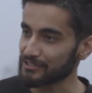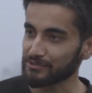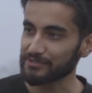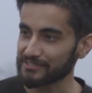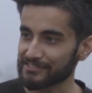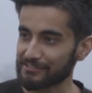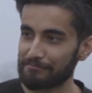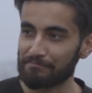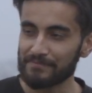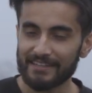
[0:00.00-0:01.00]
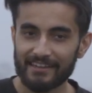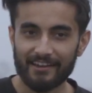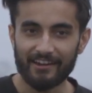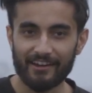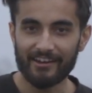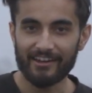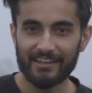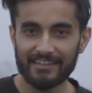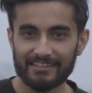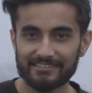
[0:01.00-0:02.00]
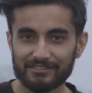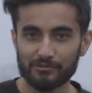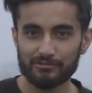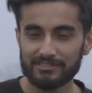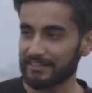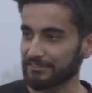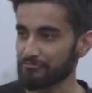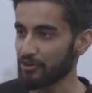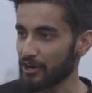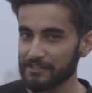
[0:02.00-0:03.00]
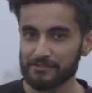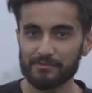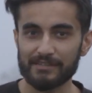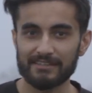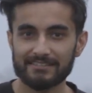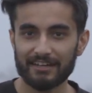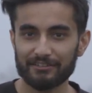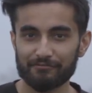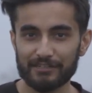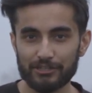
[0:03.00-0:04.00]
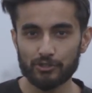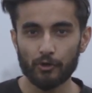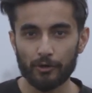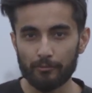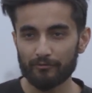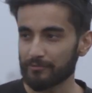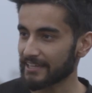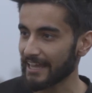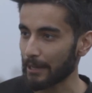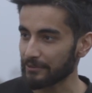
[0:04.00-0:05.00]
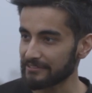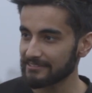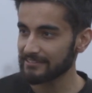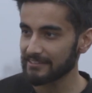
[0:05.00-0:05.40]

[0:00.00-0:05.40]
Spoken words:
exhaust system, it still sounded raspy, it sounded really enjoyable from the cabin.